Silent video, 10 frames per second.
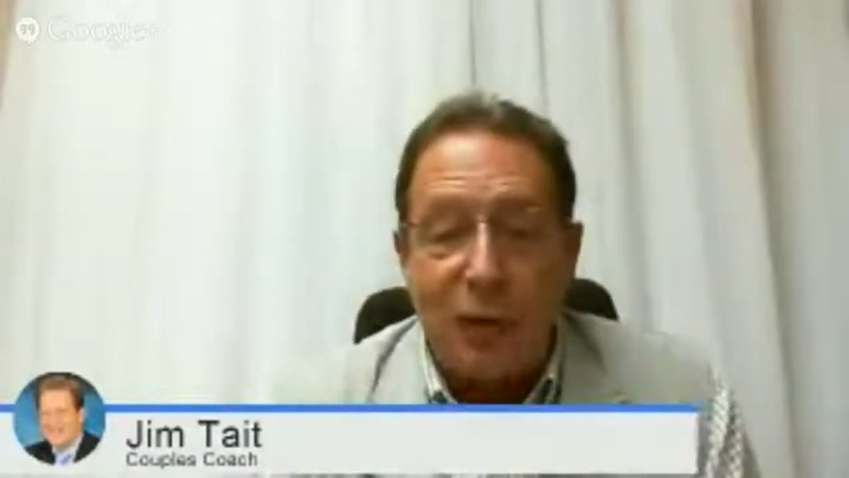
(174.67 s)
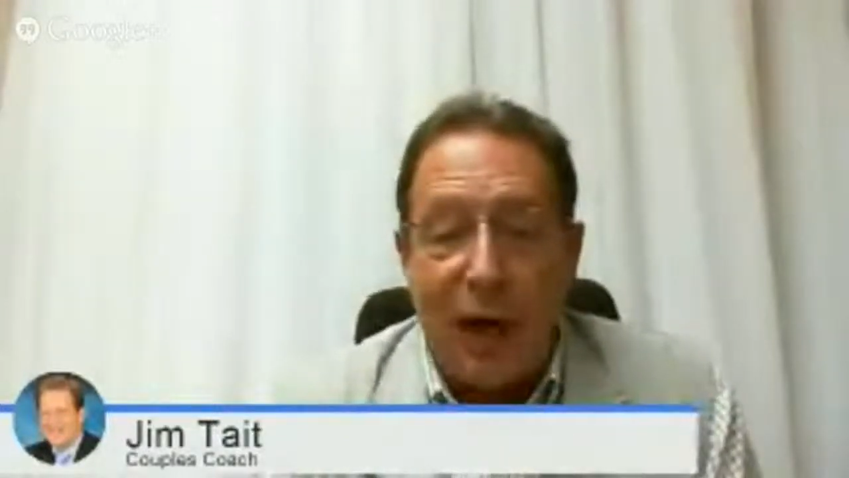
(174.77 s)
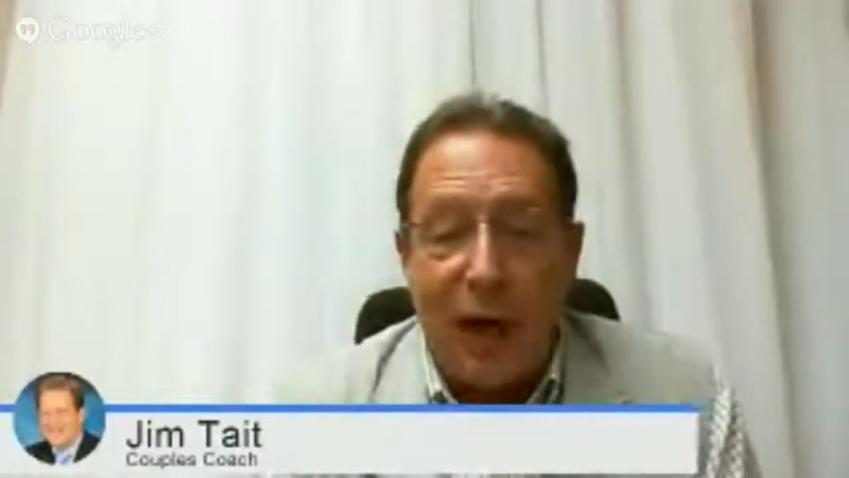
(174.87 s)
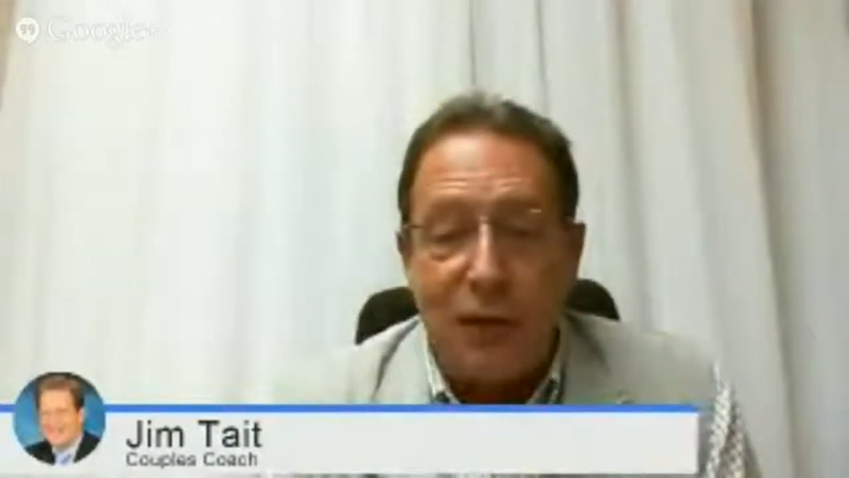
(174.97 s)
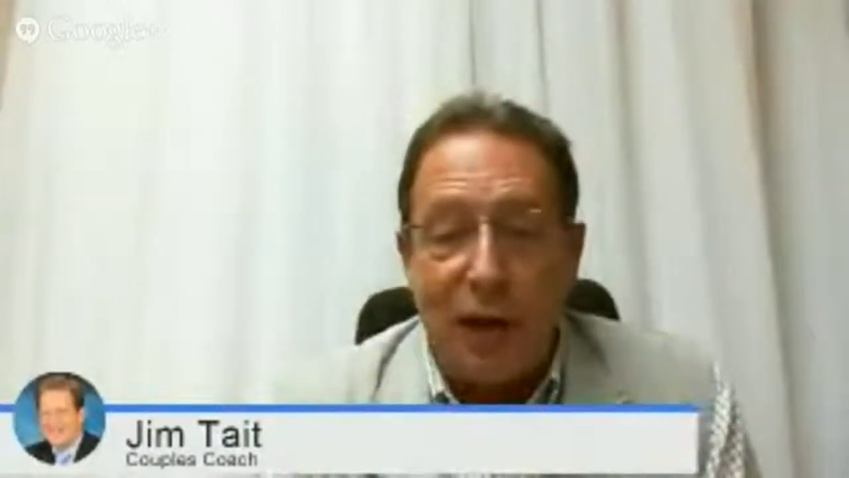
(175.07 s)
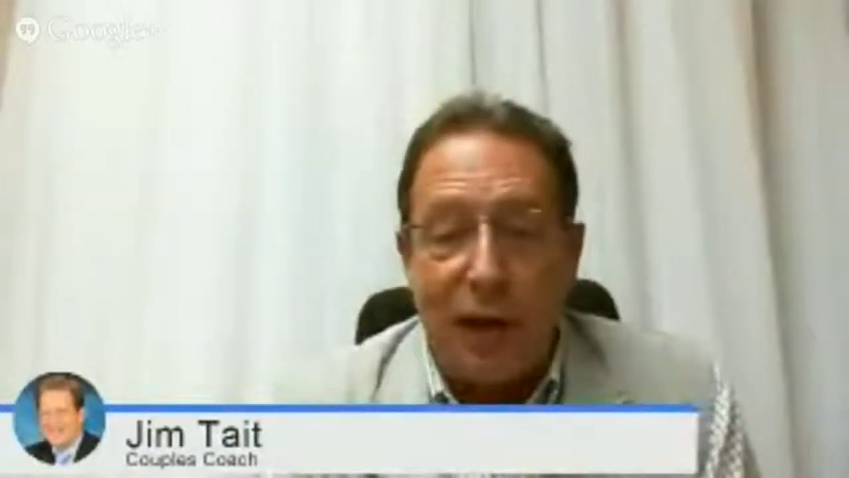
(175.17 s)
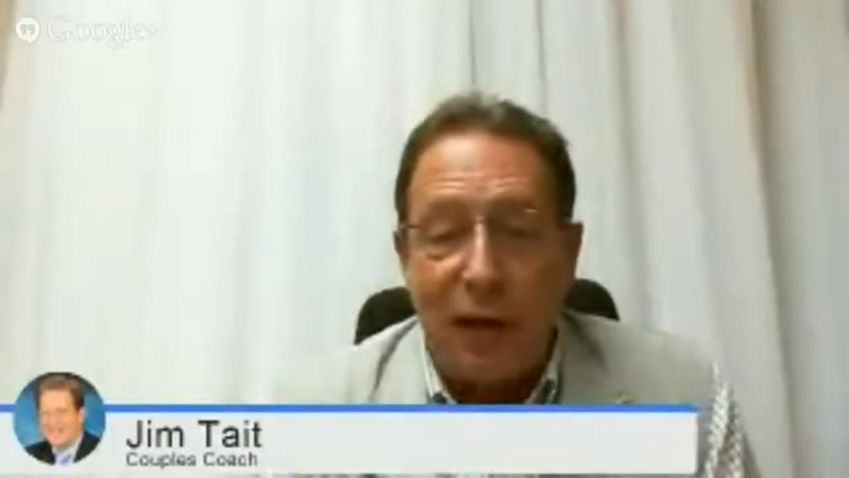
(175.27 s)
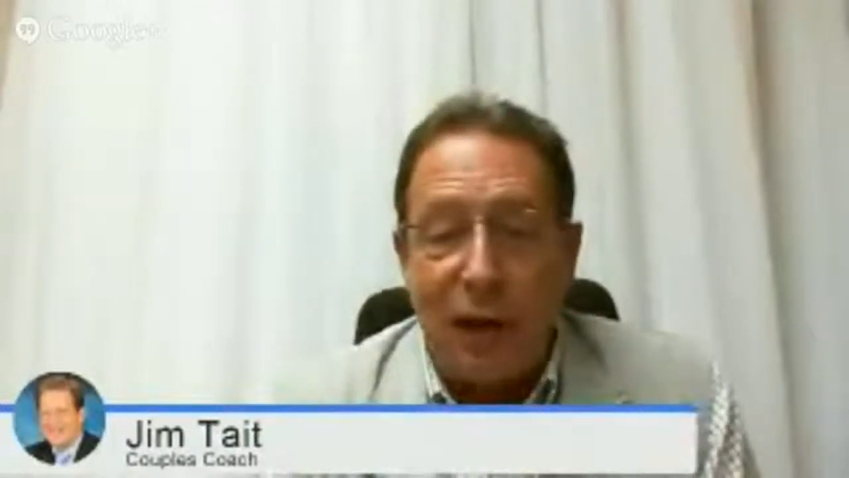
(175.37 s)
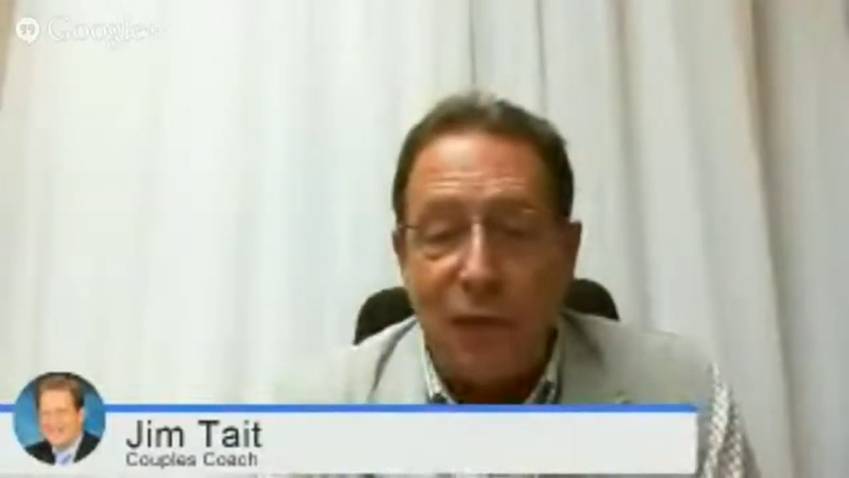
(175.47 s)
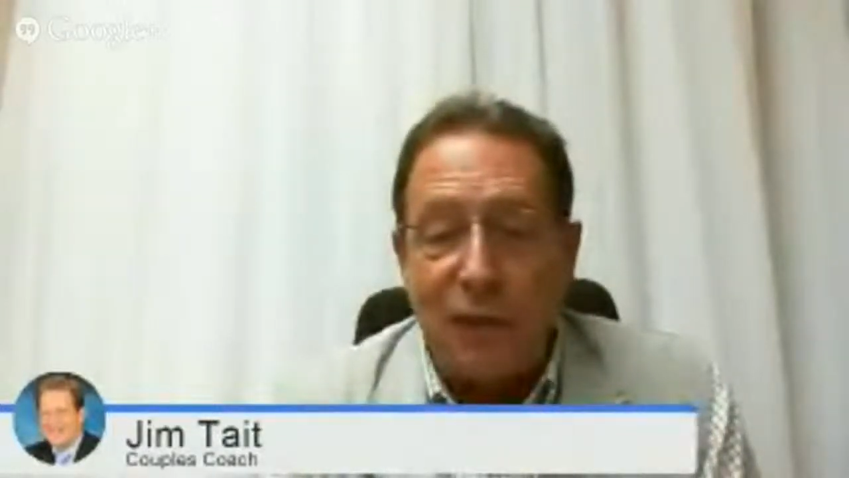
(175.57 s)
As your
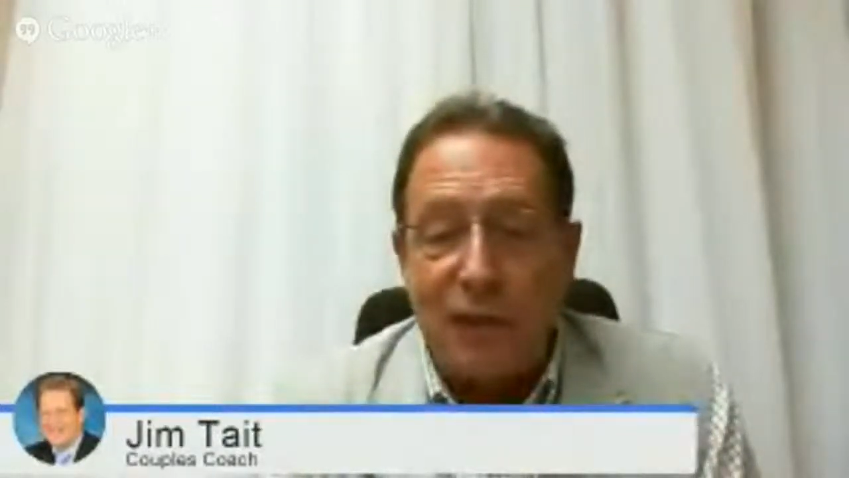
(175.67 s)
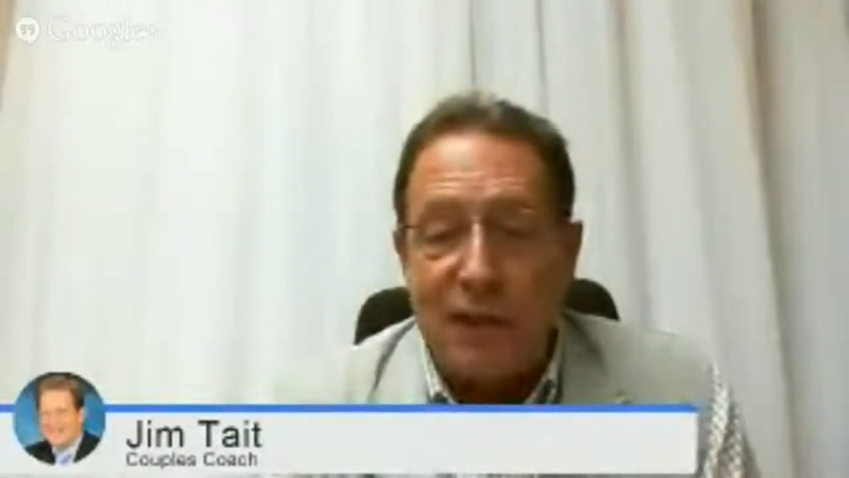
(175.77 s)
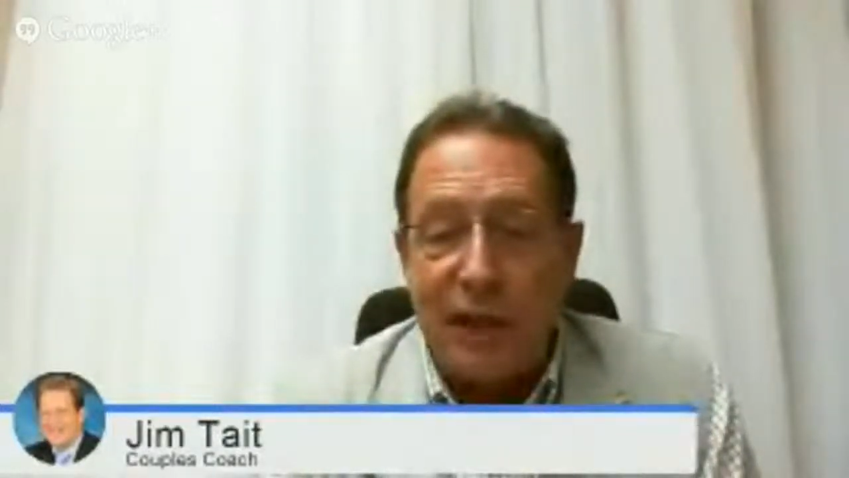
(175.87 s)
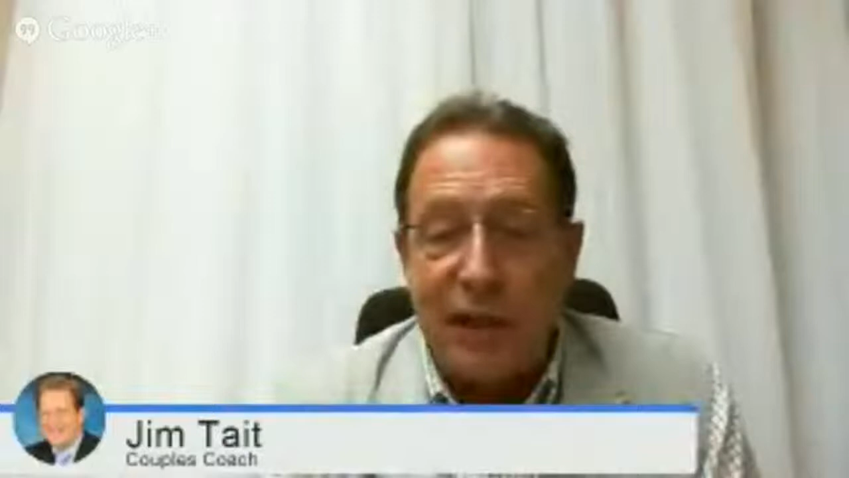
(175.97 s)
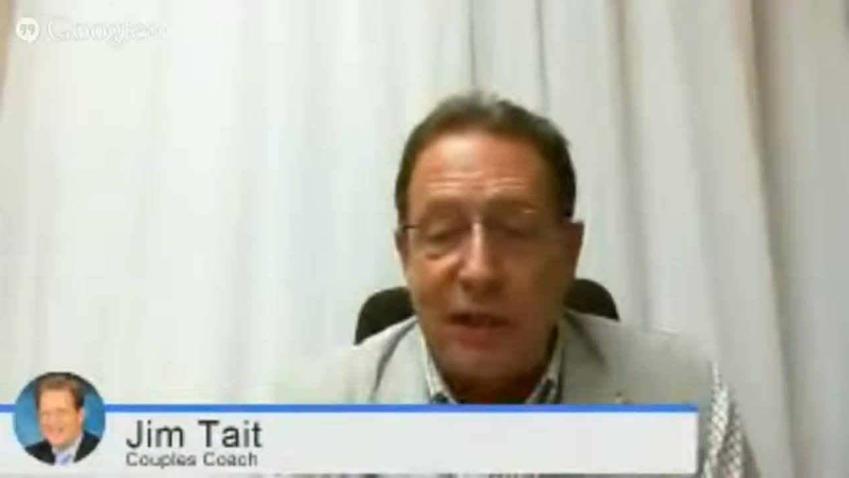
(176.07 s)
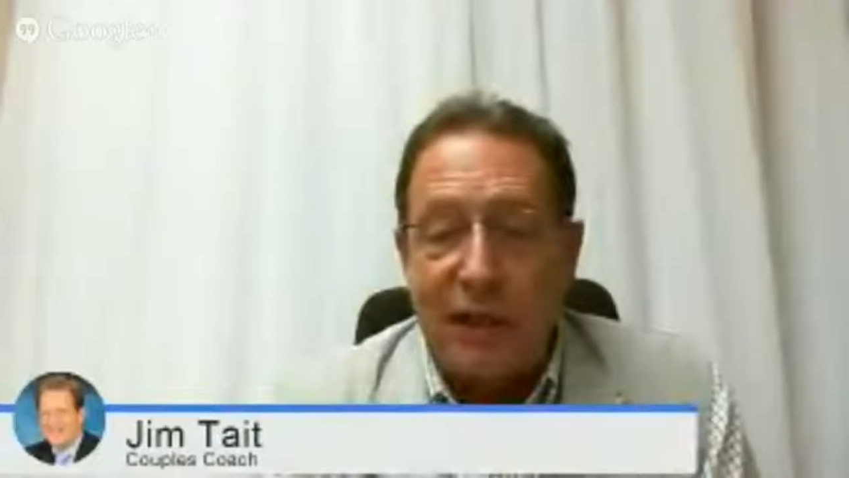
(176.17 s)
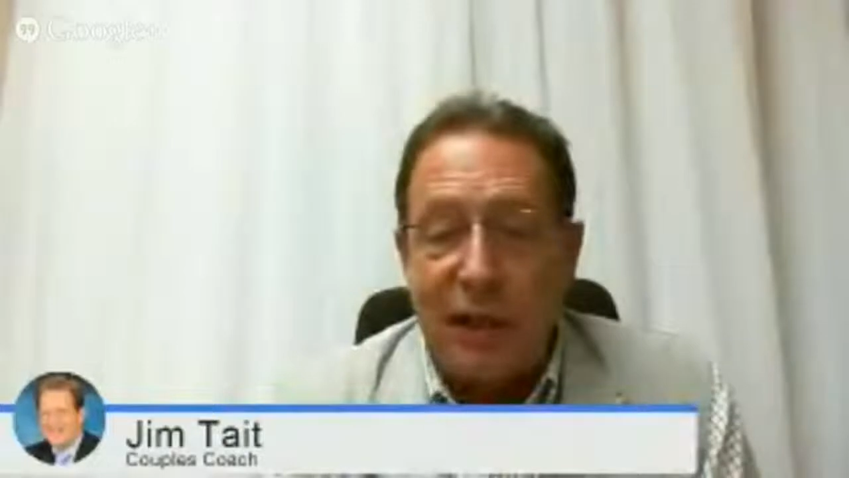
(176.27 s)
coach, I can often see